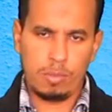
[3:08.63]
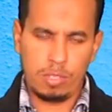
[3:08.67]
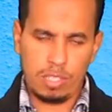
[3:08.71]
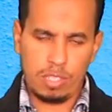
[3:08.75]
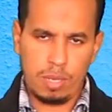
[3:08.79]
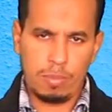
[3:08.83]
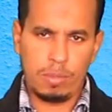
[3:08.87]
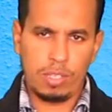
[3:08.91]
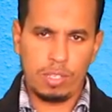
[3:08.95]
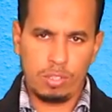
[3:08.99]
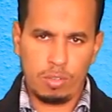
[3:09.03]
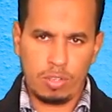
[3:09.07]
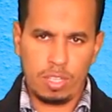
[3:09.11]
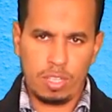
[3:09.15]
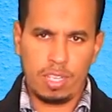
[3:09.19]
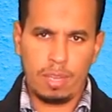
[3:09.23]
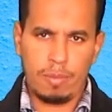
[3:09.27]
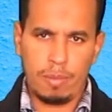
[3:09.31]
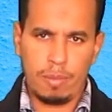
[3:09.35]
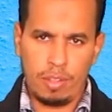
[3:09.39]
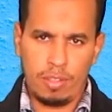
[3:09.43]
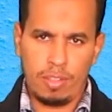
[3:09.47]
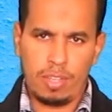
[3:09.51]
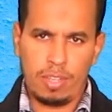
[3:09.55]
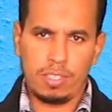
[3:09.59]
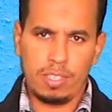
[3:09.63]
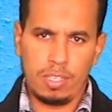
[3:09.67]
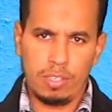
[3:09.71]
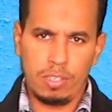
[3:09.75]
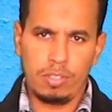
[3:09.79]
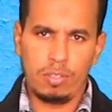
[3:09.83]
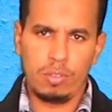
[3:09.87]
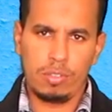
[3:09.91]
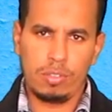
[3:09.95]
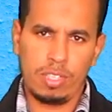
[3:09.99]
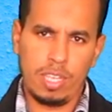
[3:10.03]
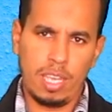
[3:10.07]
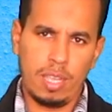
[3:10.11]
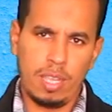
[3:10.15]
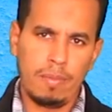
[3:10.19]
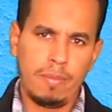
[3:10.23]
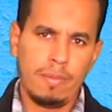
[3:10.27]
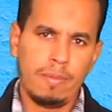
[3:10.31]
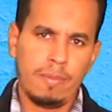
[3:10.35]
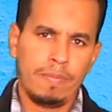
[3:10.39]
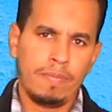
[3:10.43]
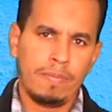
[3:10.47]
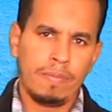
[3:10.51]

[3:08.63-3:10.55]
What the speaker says: We shall be talking about that in due time,